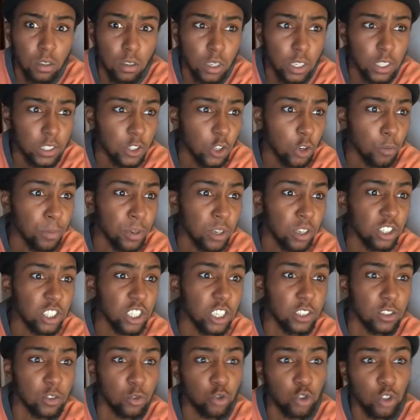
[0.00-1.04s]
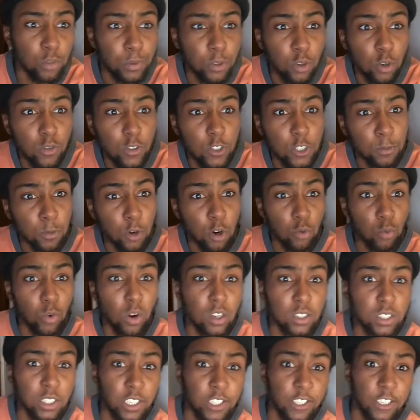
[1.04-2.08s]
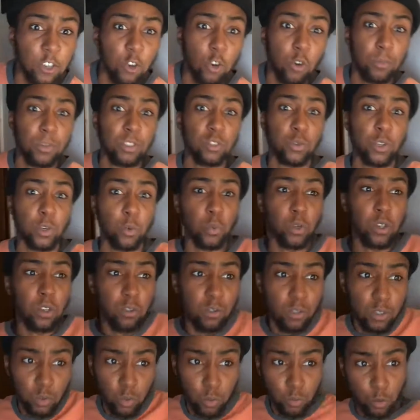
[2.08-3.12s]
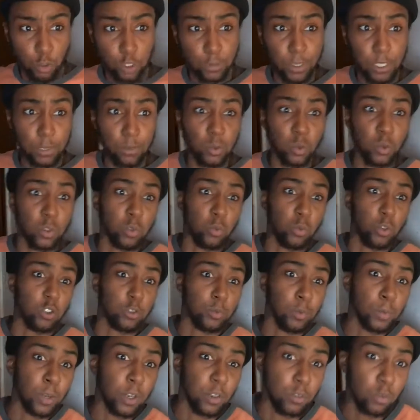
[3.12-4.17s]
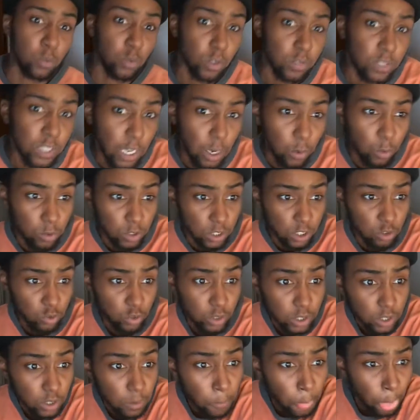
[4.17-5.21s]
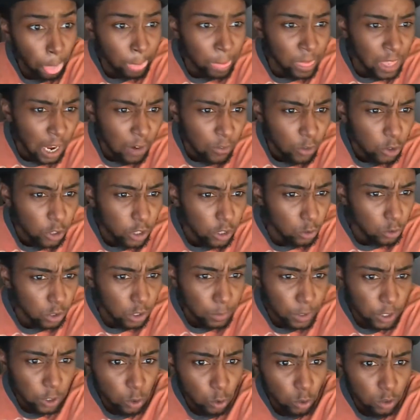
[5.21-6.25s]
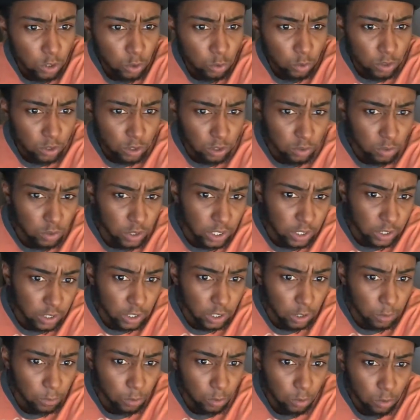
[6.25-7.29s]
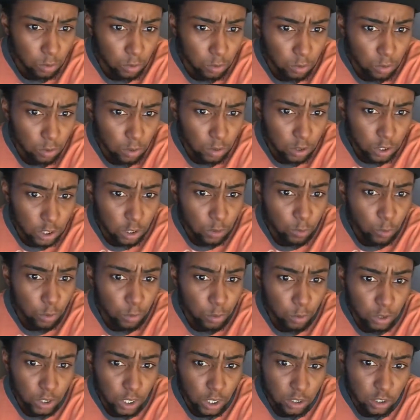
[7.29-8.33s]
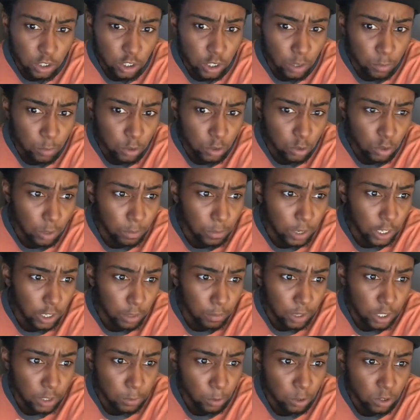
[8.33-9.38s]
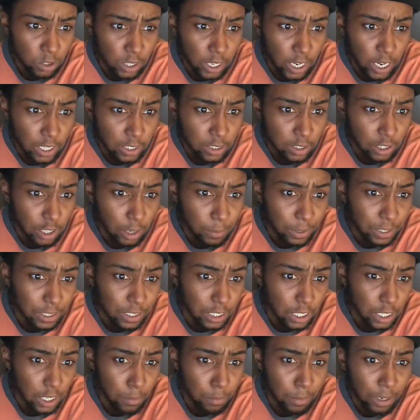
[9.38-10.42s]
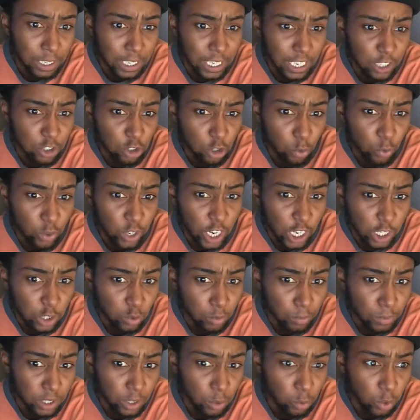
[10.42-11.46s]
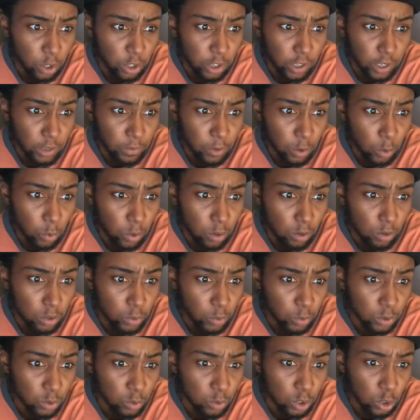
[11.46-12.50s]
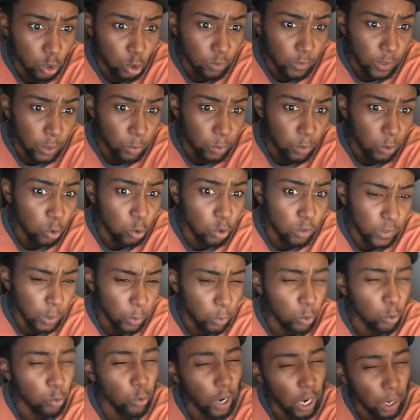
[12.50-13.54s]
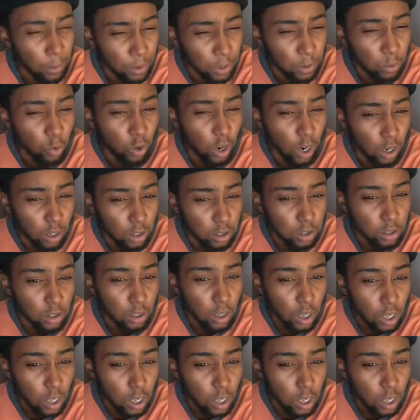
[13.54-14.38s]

is there a bigger chance of tripping over small rocks getting caught between the wheels? Will more space between the wheels be better for rough sidewalks and streets? I've only used them indoors due to the several sufferable Texas summer, so I'm not the best person to ask. That being said, my knee jerk reaction would be to wonder if your wheels were too soft or if they were grabbing rocks.